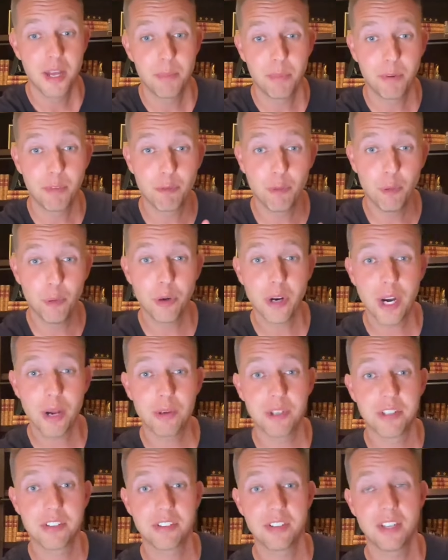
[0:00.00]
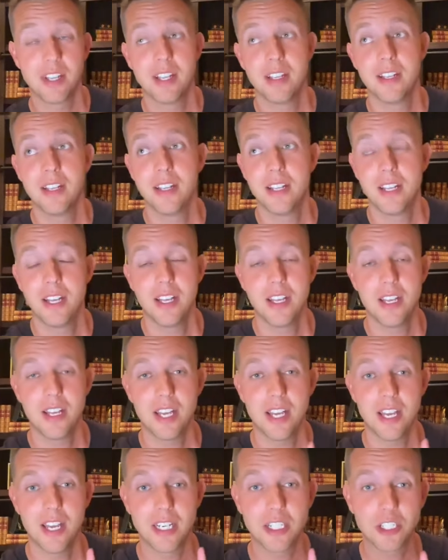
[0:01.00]
before I was
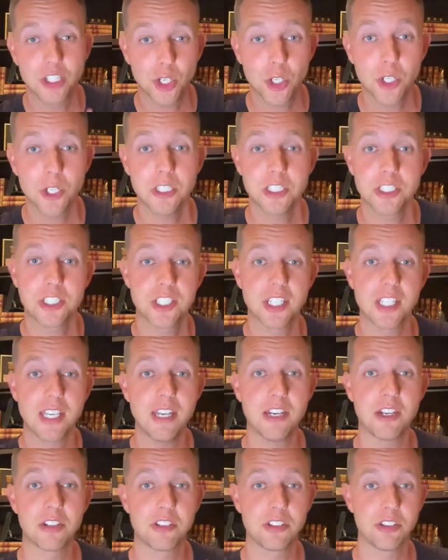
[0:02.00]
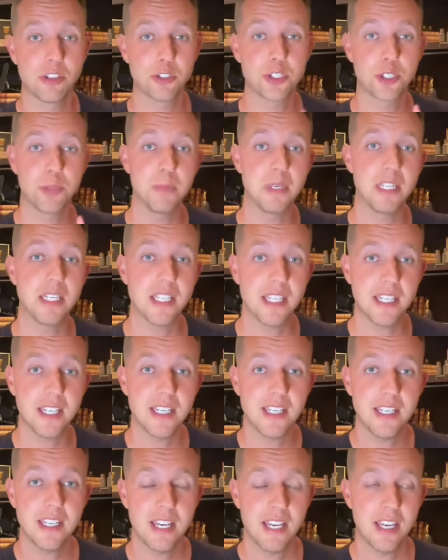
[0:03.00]
encouraged to get on social
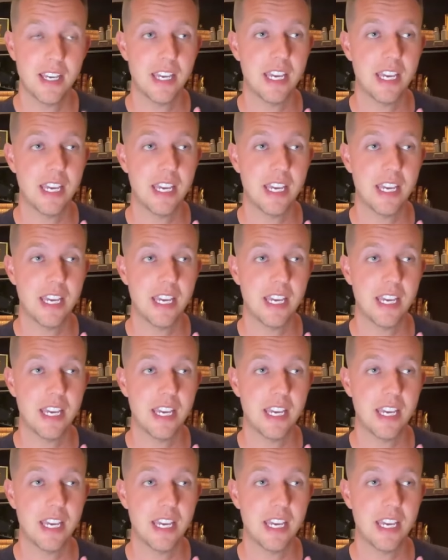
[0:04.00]
media